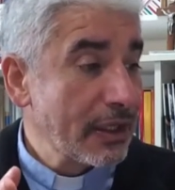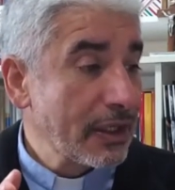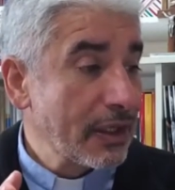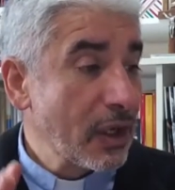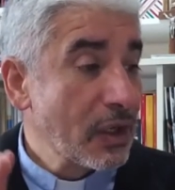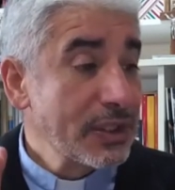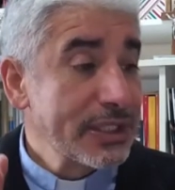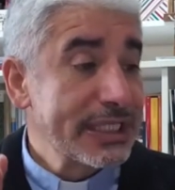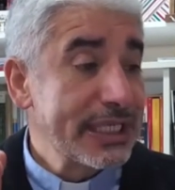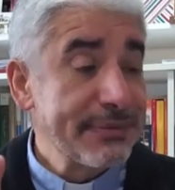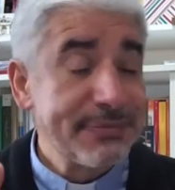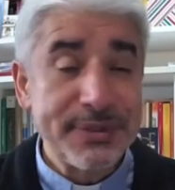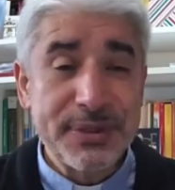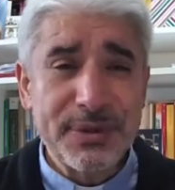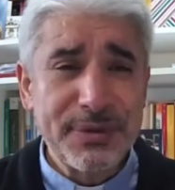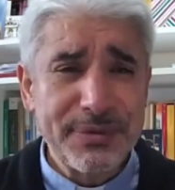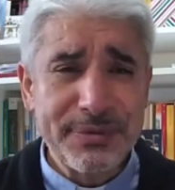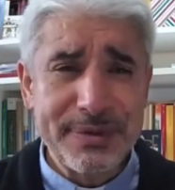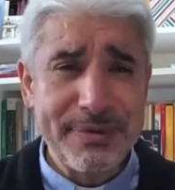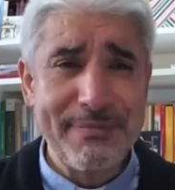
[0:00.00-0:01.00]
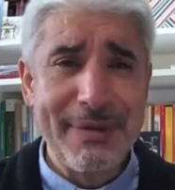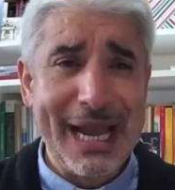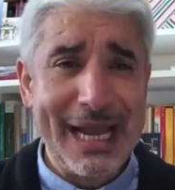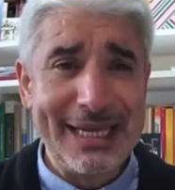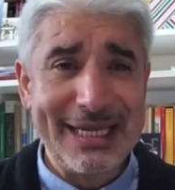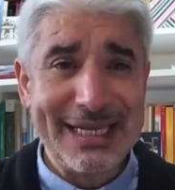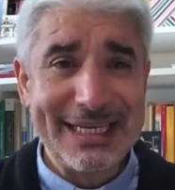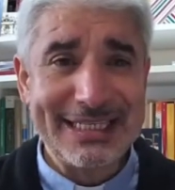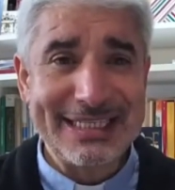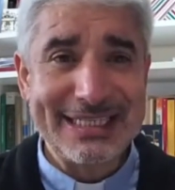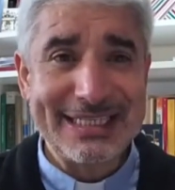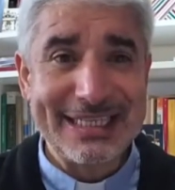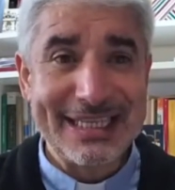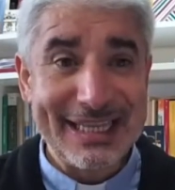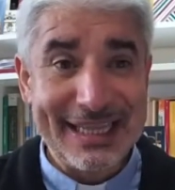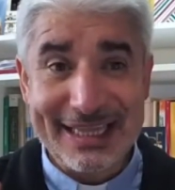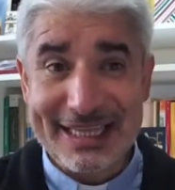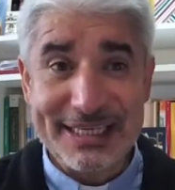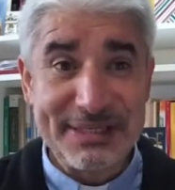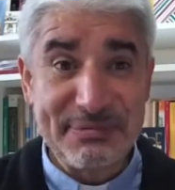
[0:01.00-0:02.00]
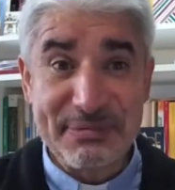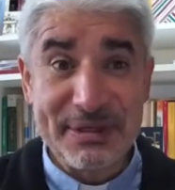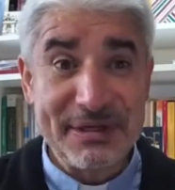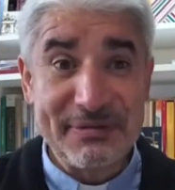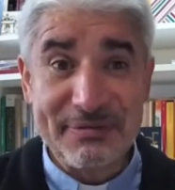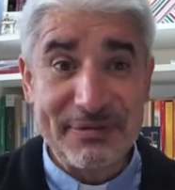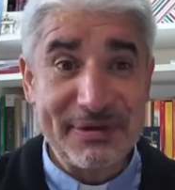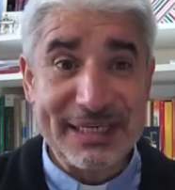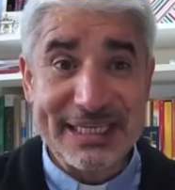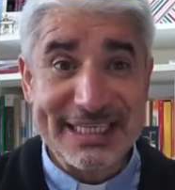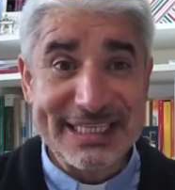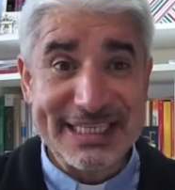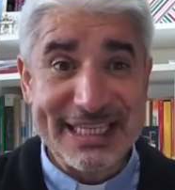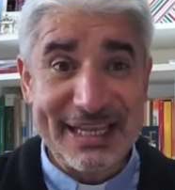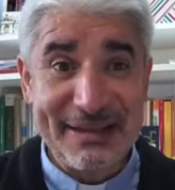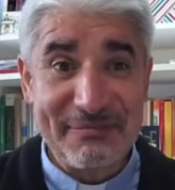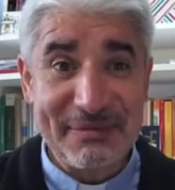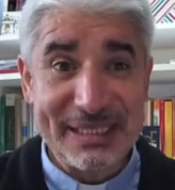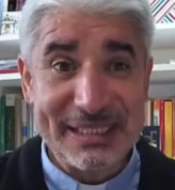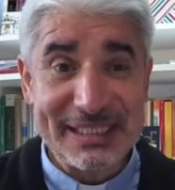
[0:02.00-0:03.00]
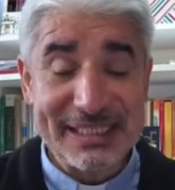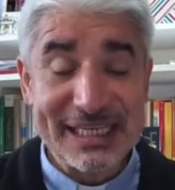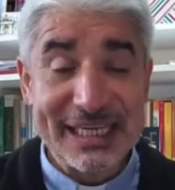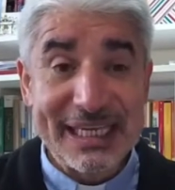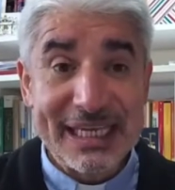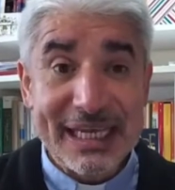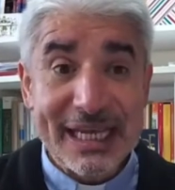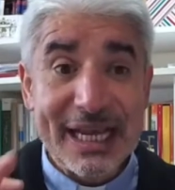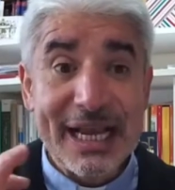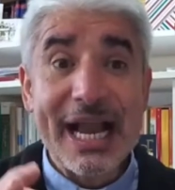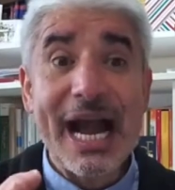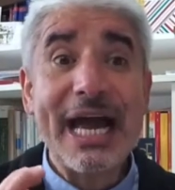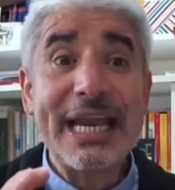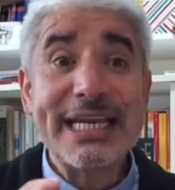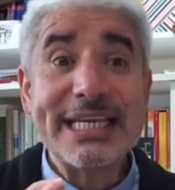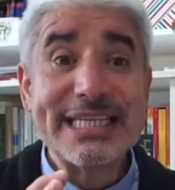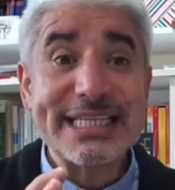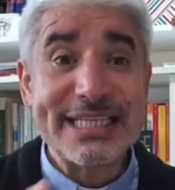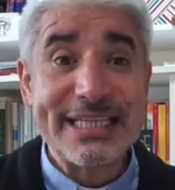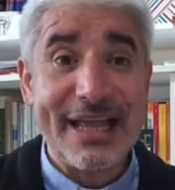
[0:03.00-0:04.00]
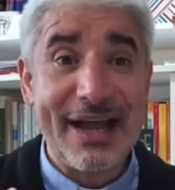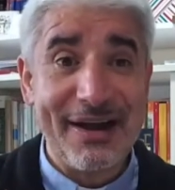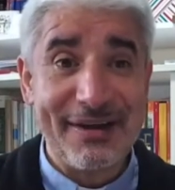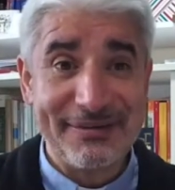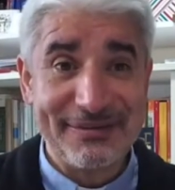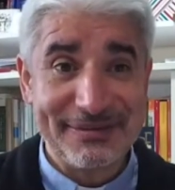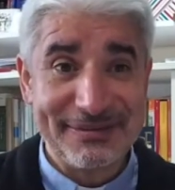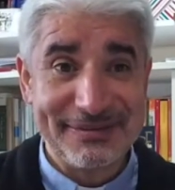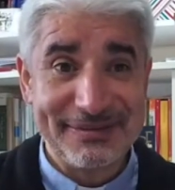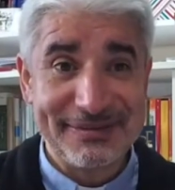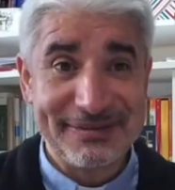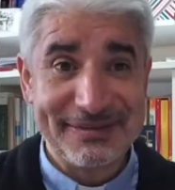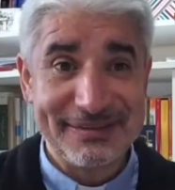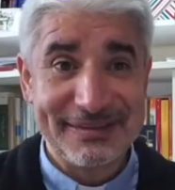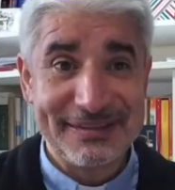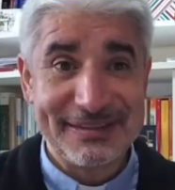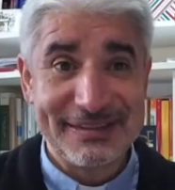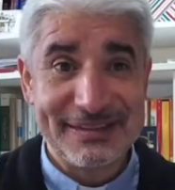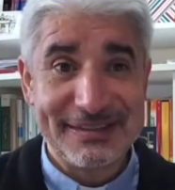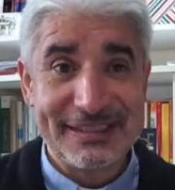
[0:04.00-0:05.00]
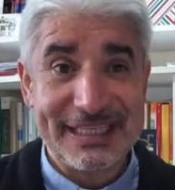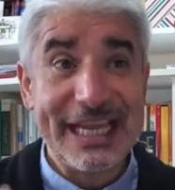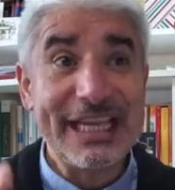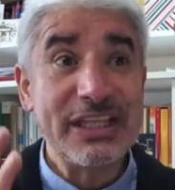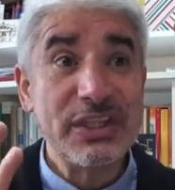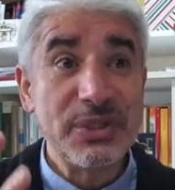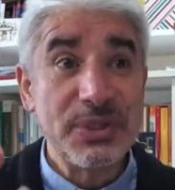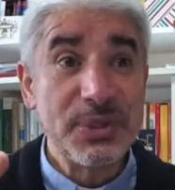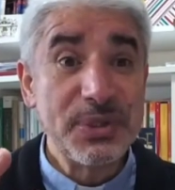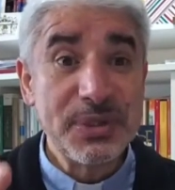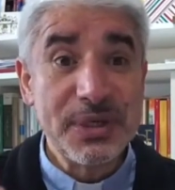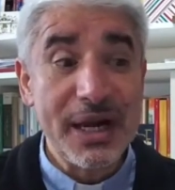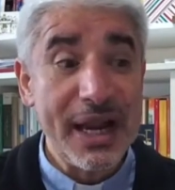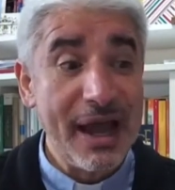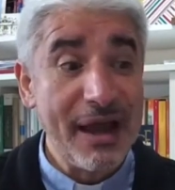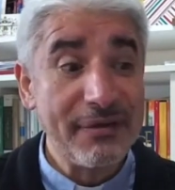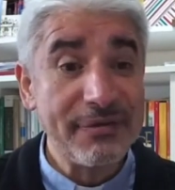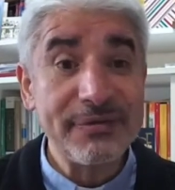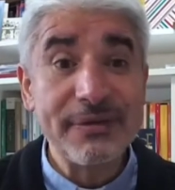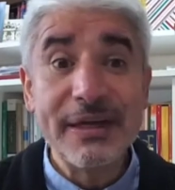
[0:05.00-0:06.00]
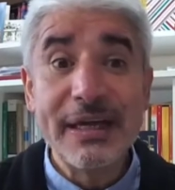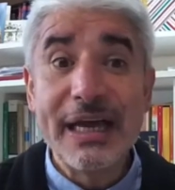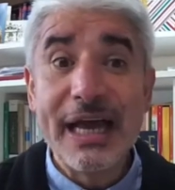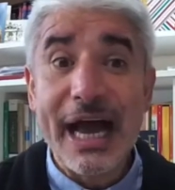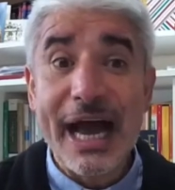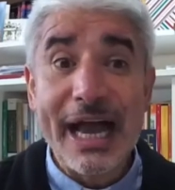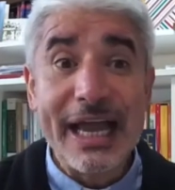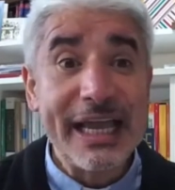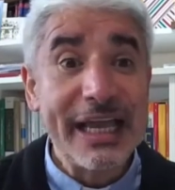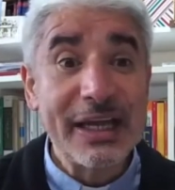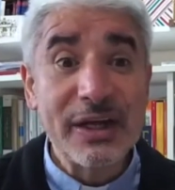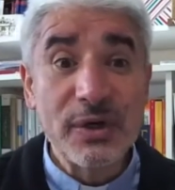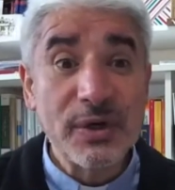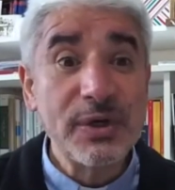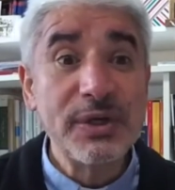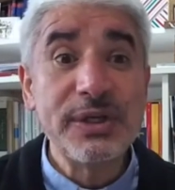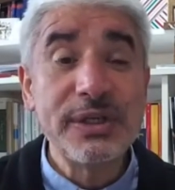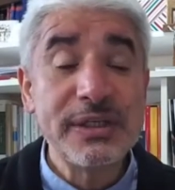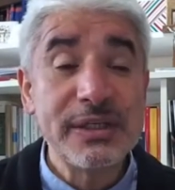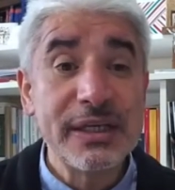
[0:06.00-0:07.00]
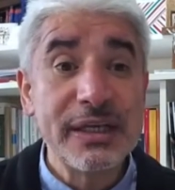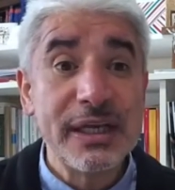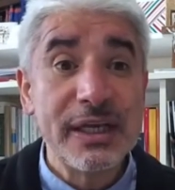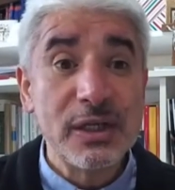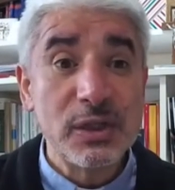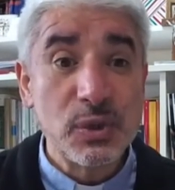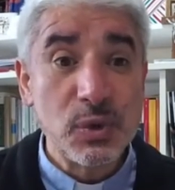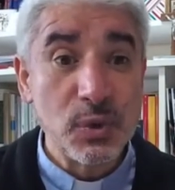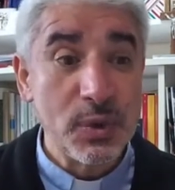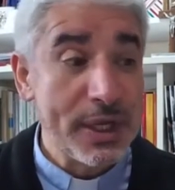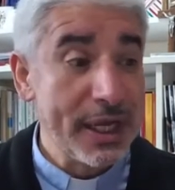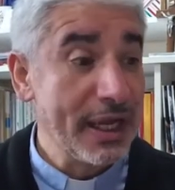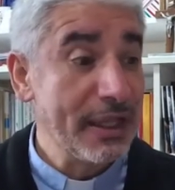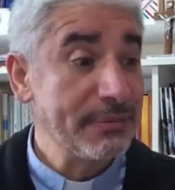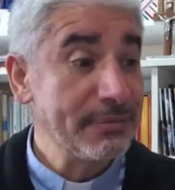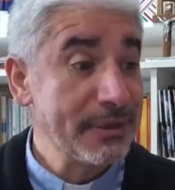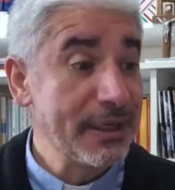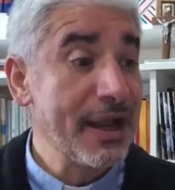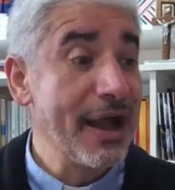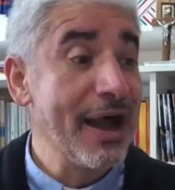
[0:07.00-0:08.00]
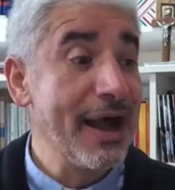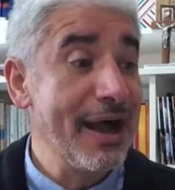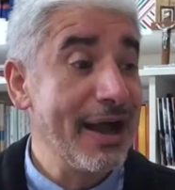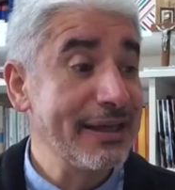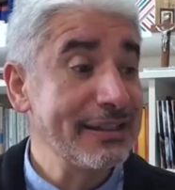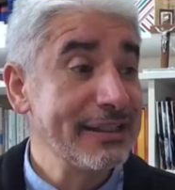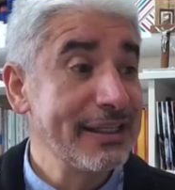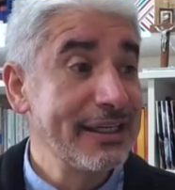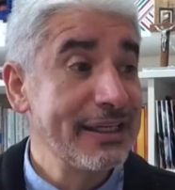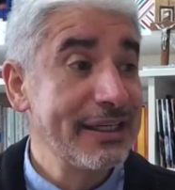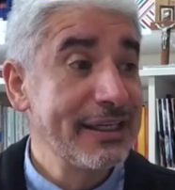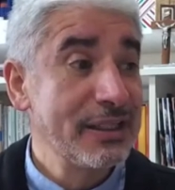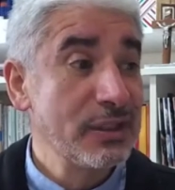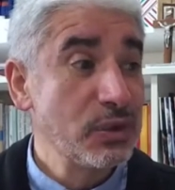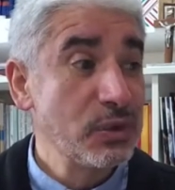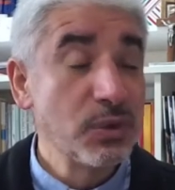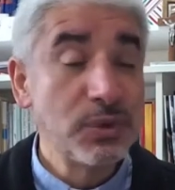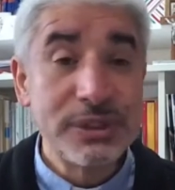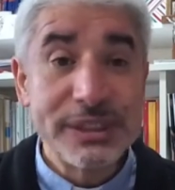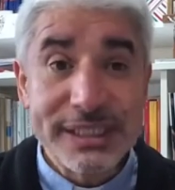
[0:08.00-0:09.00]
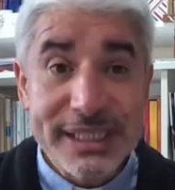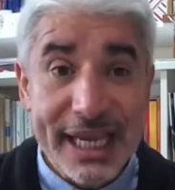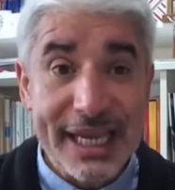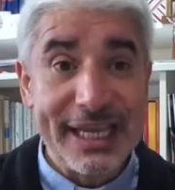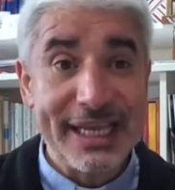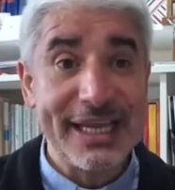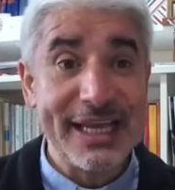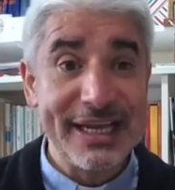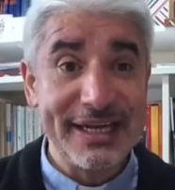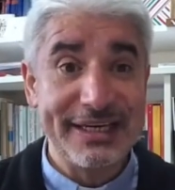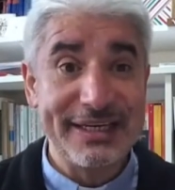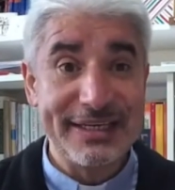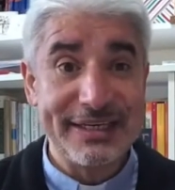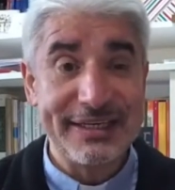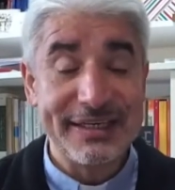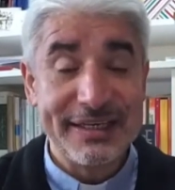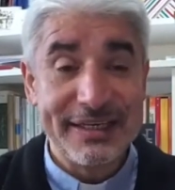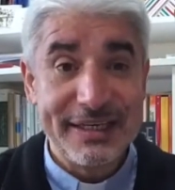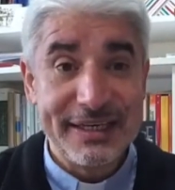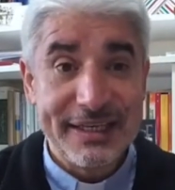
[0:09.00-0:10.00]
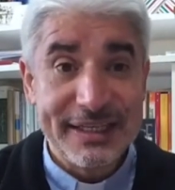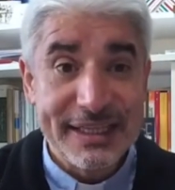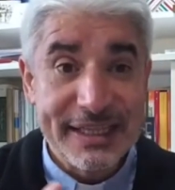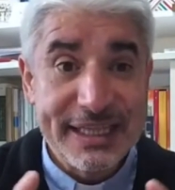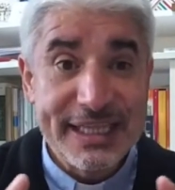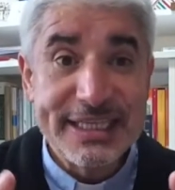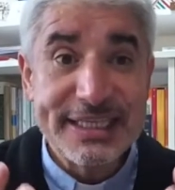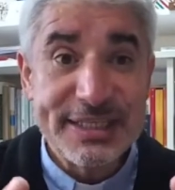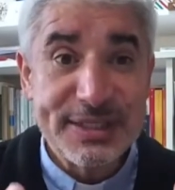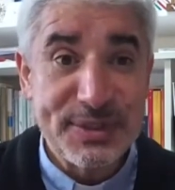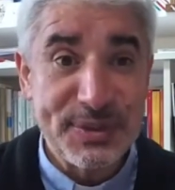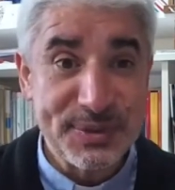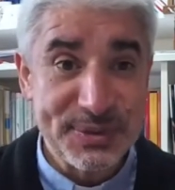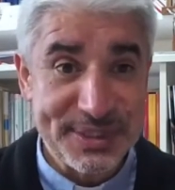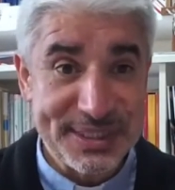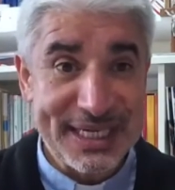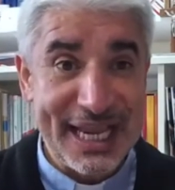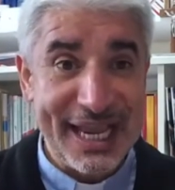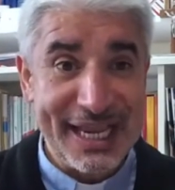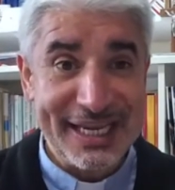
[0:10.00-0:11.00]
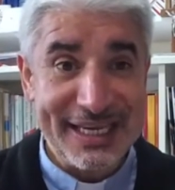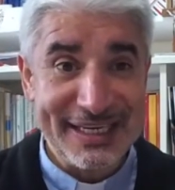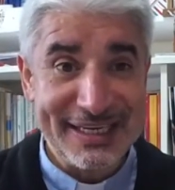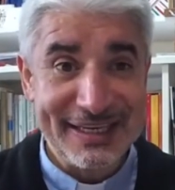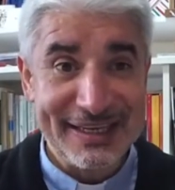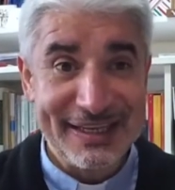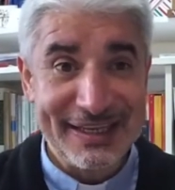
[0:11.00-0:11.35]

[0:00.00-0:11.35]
Concepcion reminds us this beautiful statement, God is love, and through love I am going to help God to take care of this new sign.